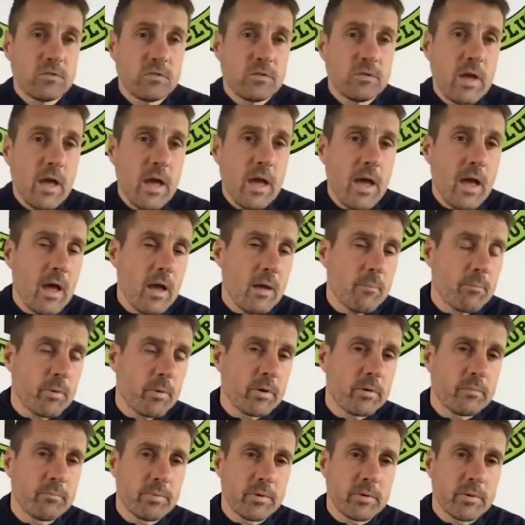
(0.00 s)
yeah,
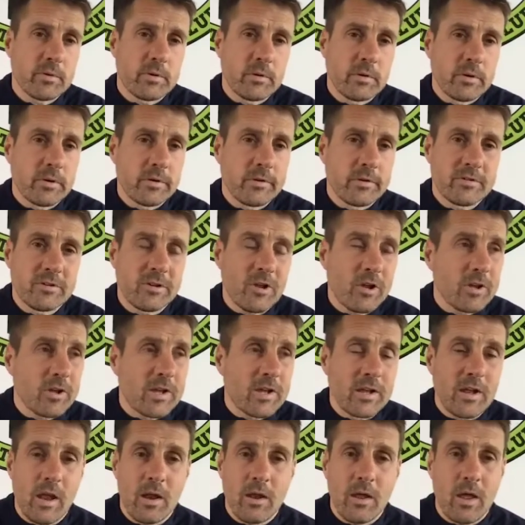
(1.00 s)
but it's like
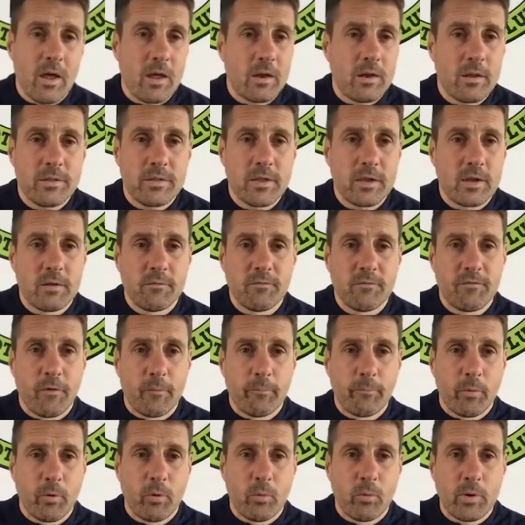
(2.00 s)
in anything in
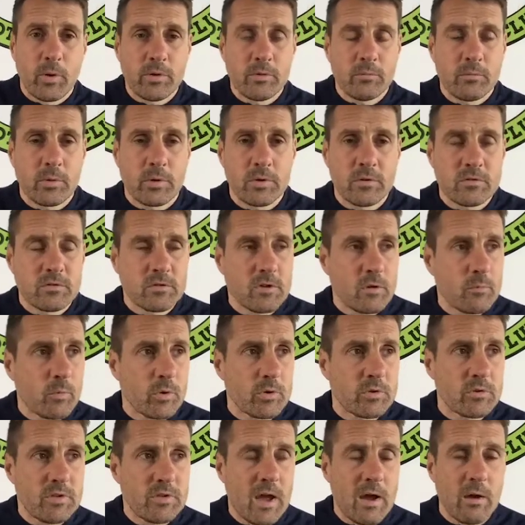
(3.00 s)
football, when
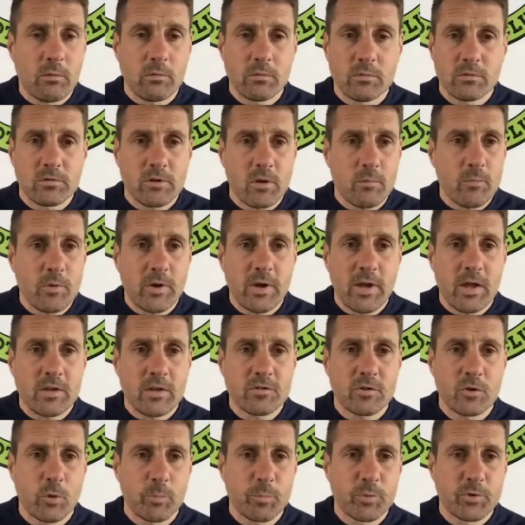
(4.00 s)
someone's out, someone gets
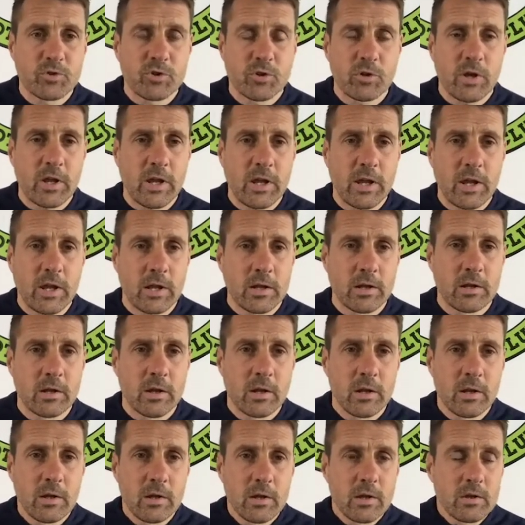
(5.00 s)
an opportunity. And
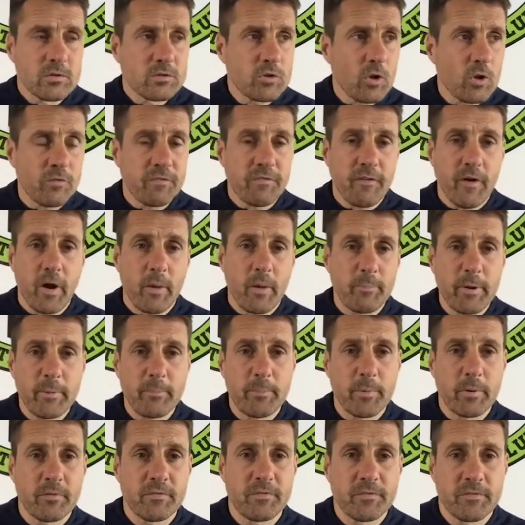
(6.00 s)
so far,
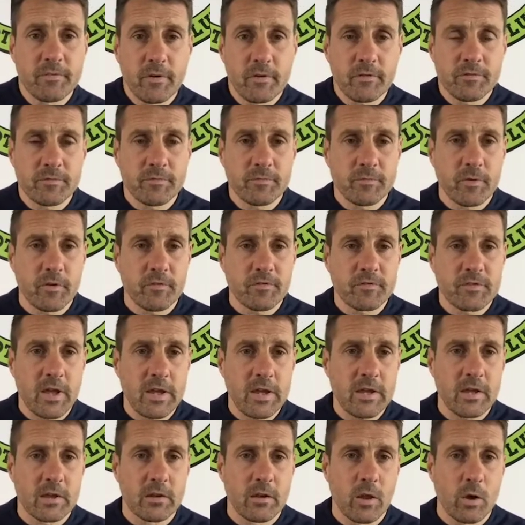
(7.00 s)
people have
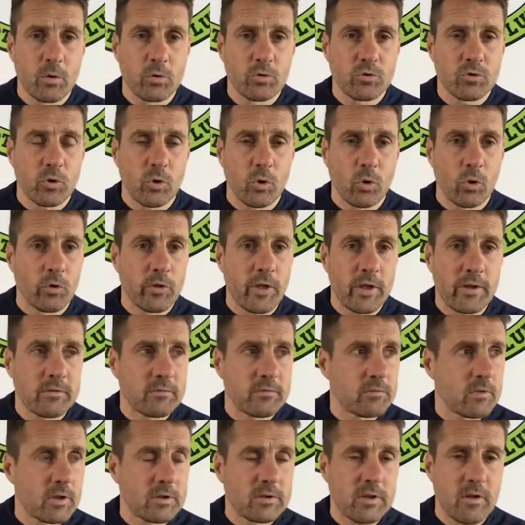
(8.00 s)
taken those, or they
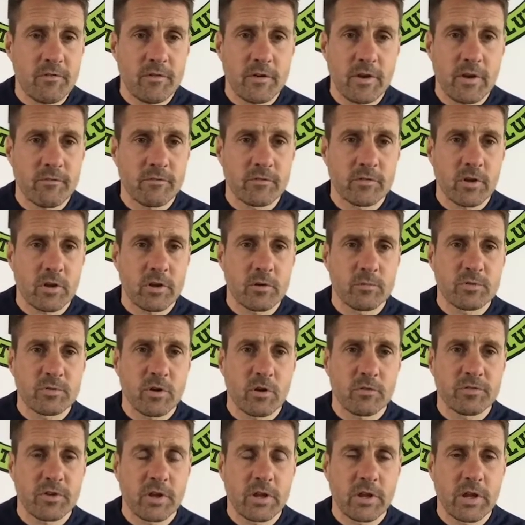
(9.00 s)
definitely haven't done
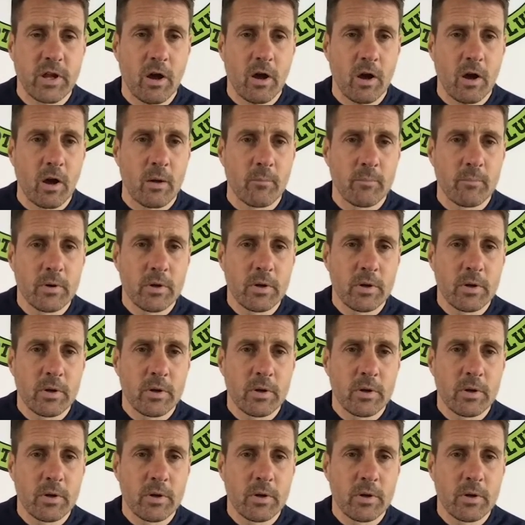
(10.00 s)
themselves any harm.